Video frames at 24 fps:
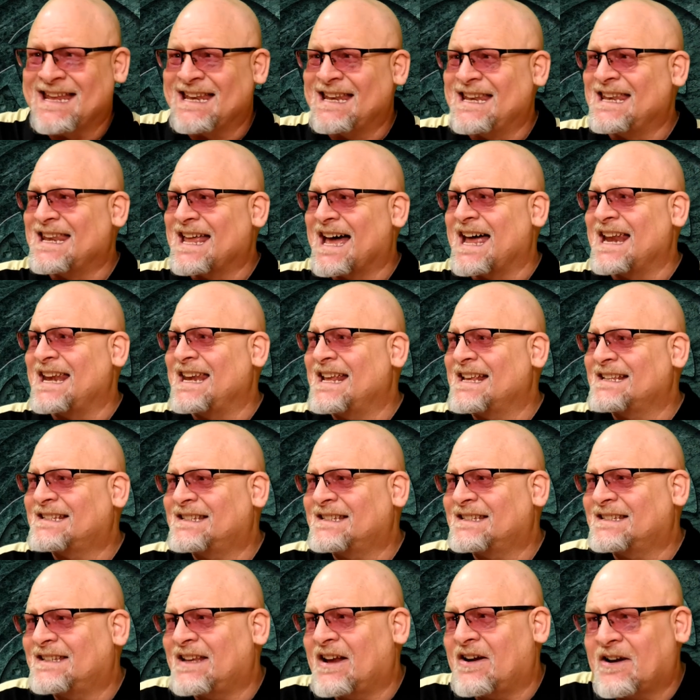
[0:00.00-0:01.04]
Not
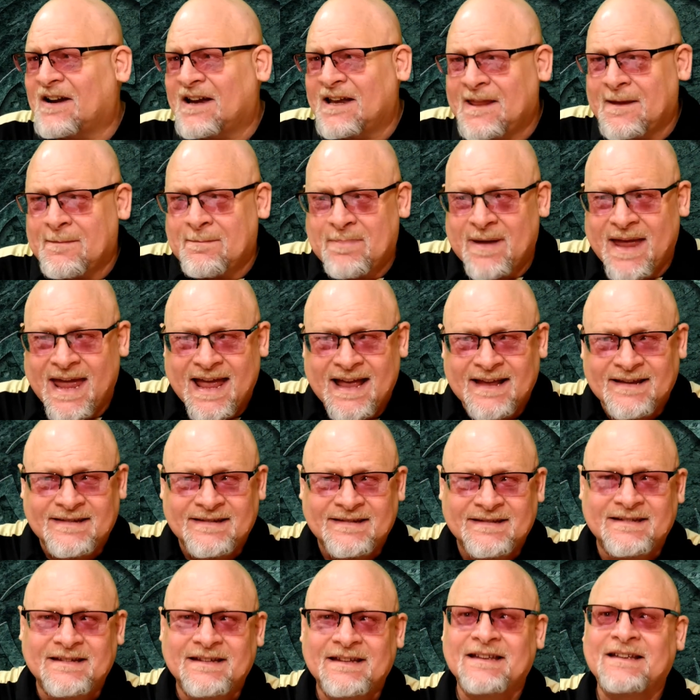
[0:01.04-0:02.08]
necessarily the
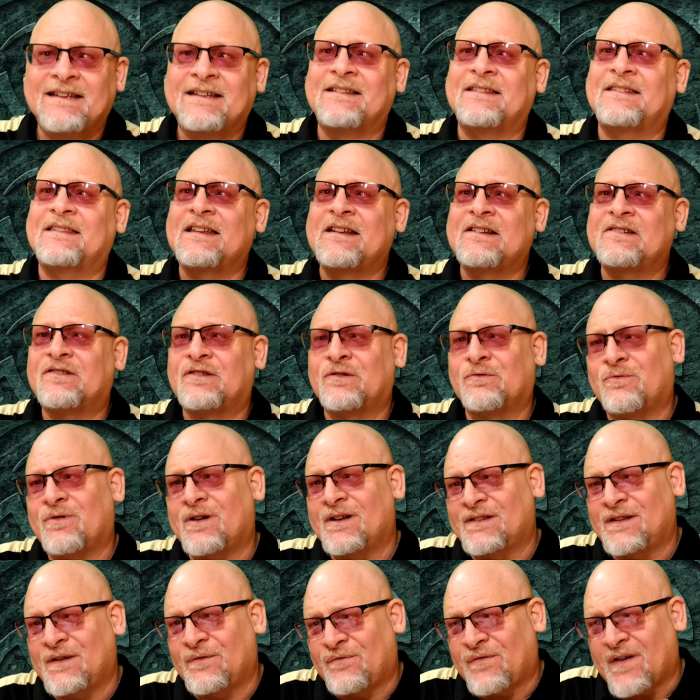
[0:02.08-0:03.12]
best. These are the
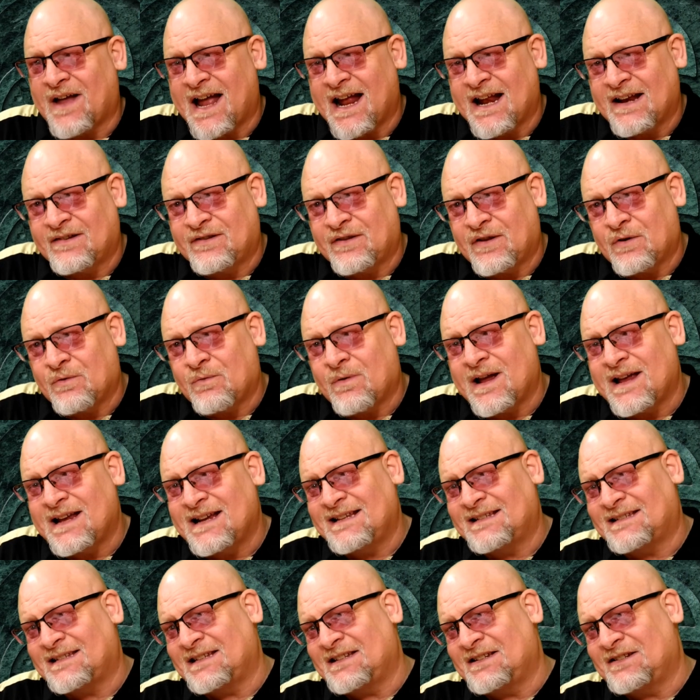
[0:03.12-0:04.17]
ones that finds their
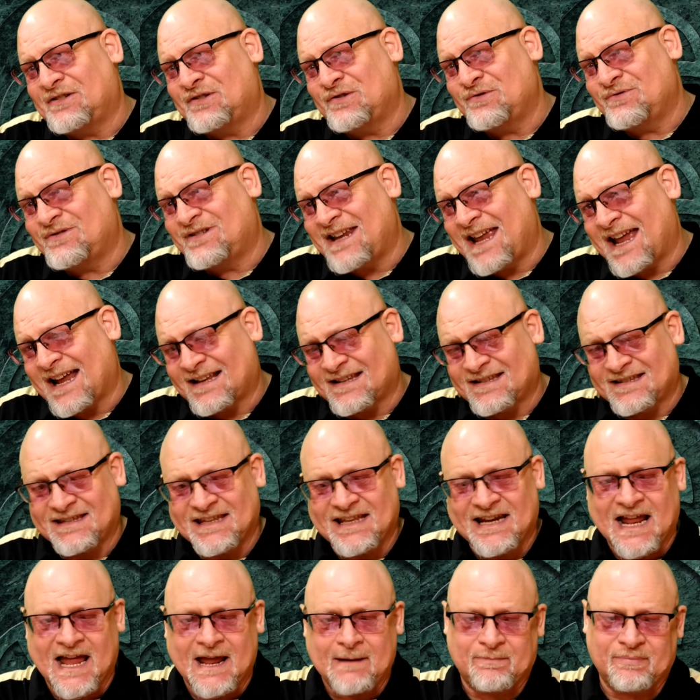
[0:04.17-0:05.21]
ways into decks
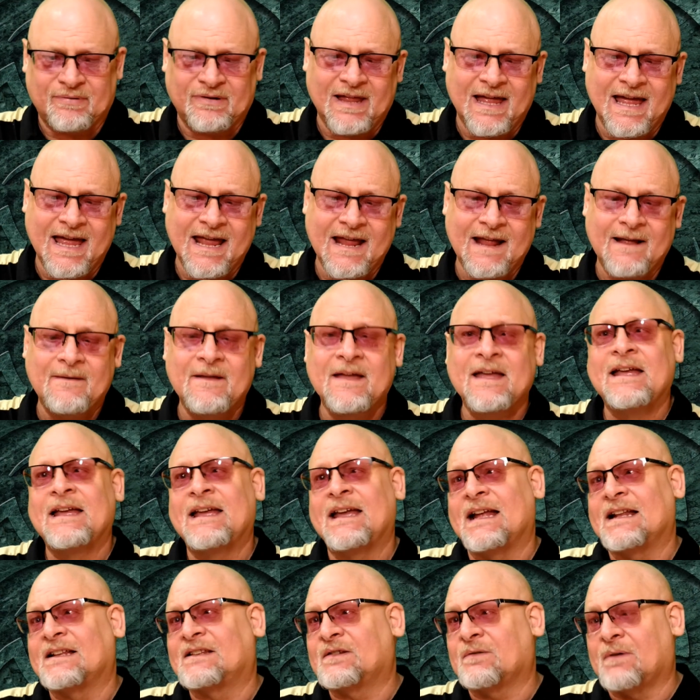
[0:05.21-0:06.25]
that I play.
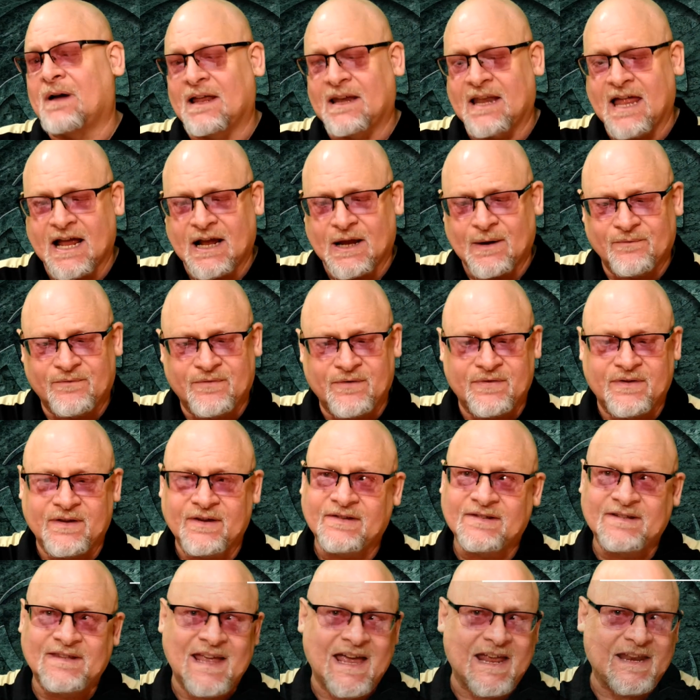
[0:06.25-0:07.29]
And so I like them for
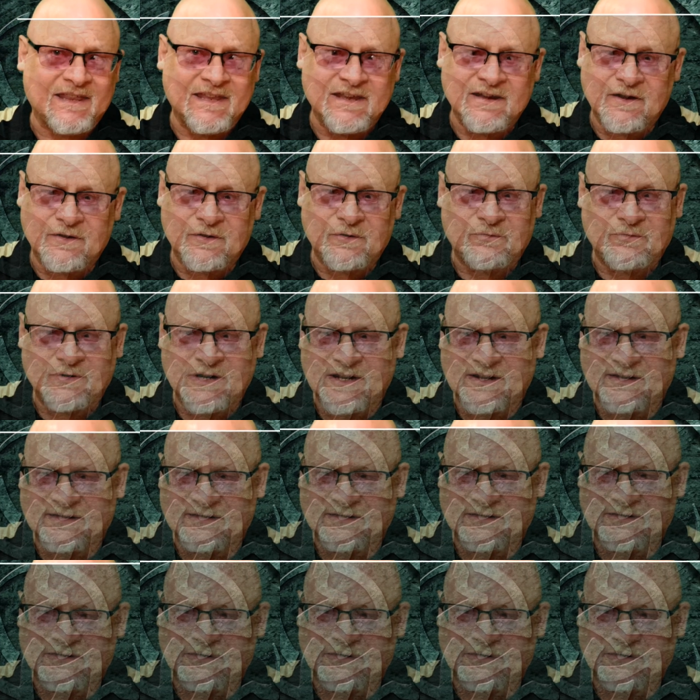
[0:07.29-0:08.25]
this, that, and the other reason.